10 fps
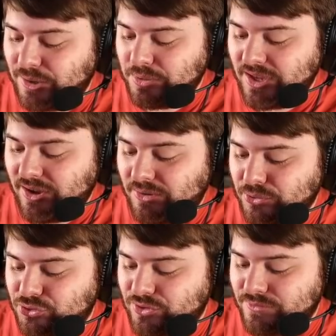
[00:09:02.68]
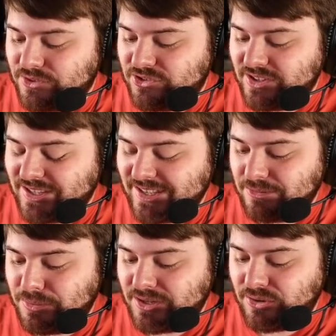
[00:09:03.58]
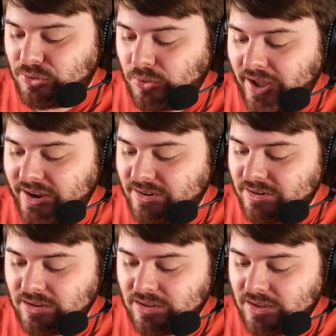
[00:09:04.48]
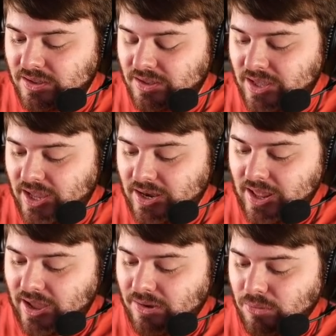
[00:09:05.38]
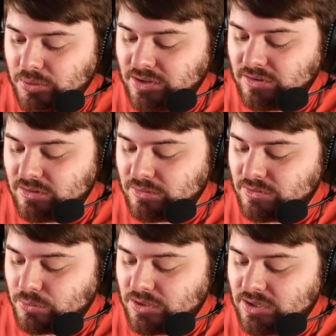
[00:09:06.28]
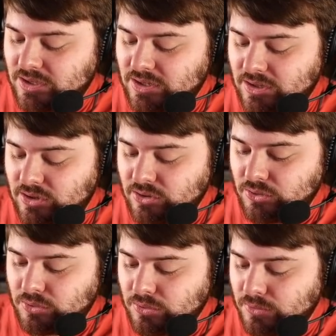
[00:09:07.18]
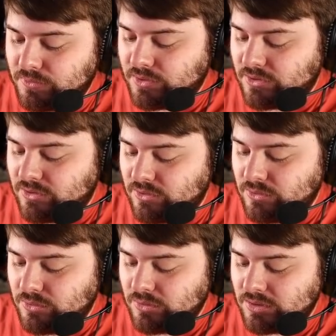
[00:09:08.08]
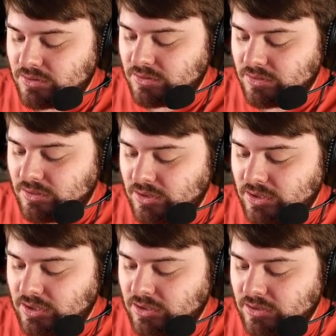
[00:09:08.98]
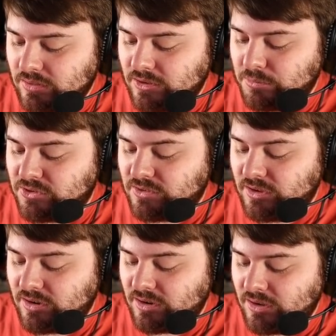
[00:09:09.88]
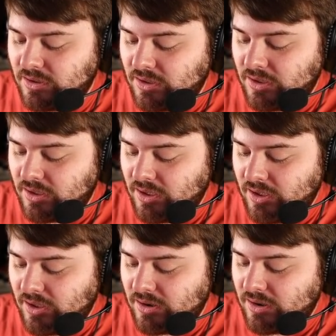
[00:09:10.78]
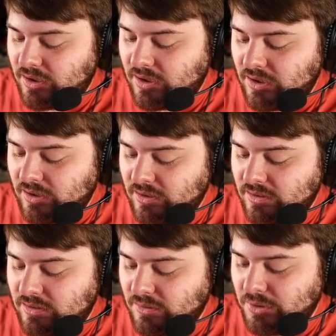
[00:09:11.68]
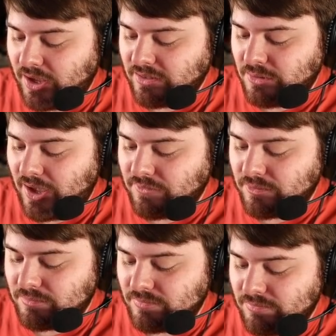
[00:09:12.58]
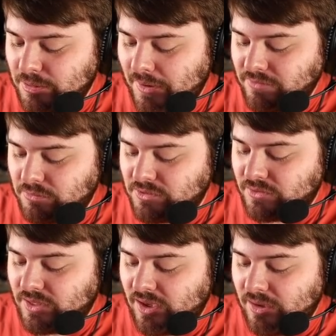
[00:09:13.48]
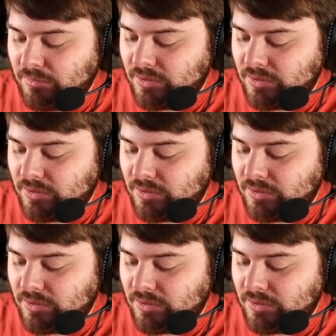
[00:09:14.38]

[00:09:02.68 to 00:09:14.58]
we go. Ultra Vegeta has been acquired. And now what we can do is we can go over to these missions here. And, oh wait, I do have them. Maybe I have to restart the game.